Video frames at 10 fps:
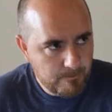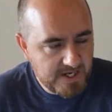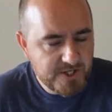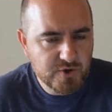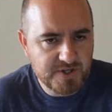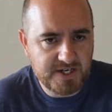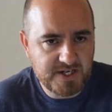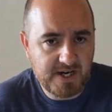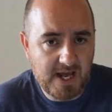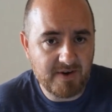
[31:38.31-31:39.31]
interested
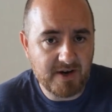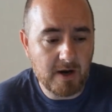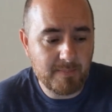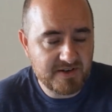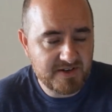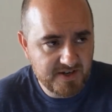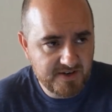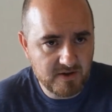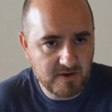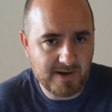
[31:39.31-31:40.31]
in having a
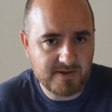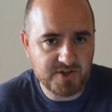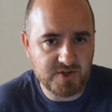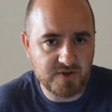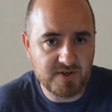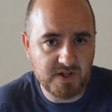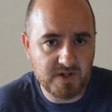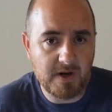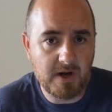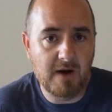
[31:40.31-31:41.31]
particular practitioner
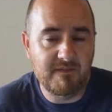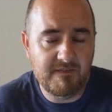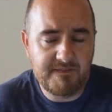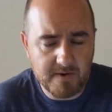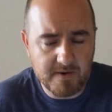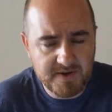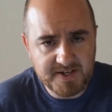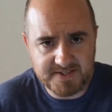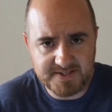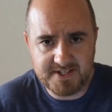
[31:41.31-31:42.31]
develop a very
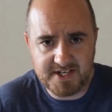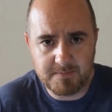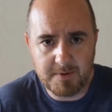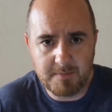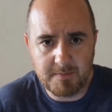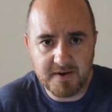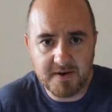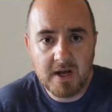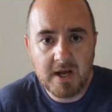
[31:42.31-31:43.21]
consistent assessment method